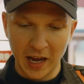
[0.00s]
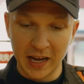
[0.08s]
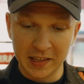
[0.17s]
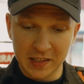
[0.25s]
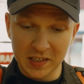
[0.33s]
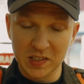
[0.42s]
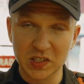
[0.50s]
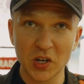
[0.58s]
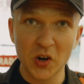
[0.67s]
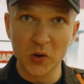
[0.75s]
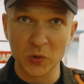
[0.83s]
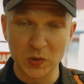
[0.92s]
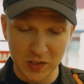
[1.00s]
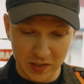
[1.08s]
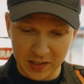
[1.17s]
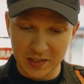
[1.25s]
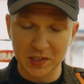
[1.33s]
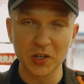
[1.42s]
And the
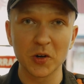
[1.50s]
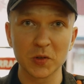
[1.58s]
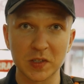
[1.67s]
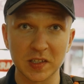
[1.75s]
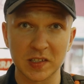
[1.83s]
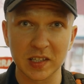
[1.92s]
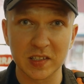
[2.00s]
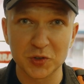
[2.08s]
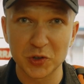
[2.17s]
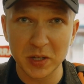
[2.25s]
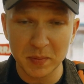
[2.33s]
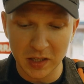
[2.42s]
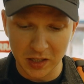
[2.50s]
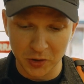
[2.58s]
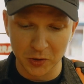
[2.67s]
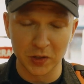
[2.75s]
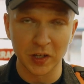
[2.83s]
sauce is extremely good.